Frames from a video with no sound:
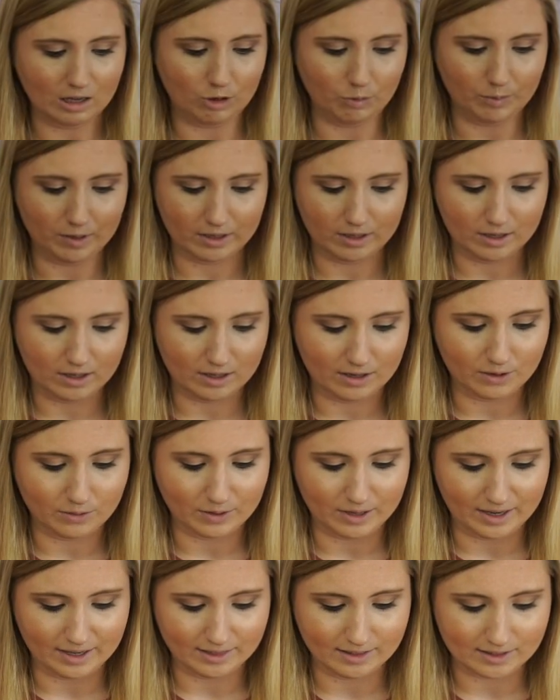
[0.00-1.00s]
Oh my god.
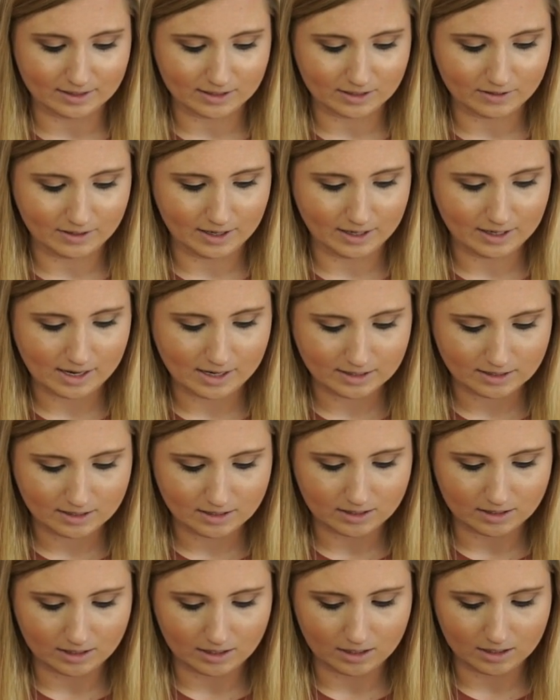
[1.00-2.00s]
Okay, let's go ahead and
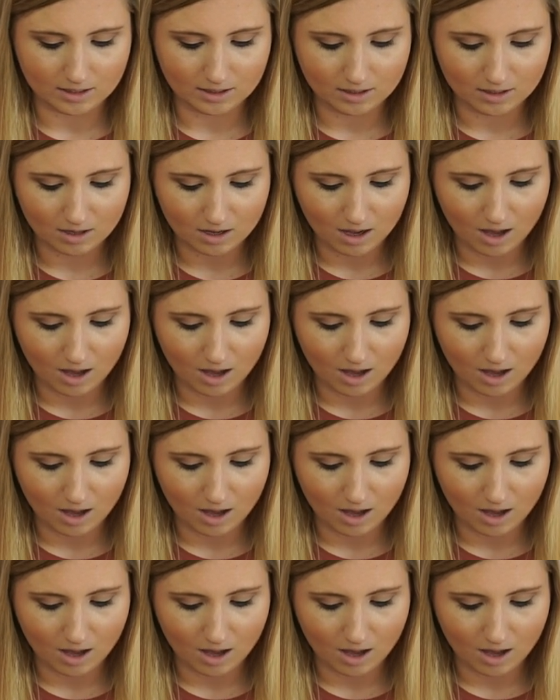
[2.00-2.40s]
see.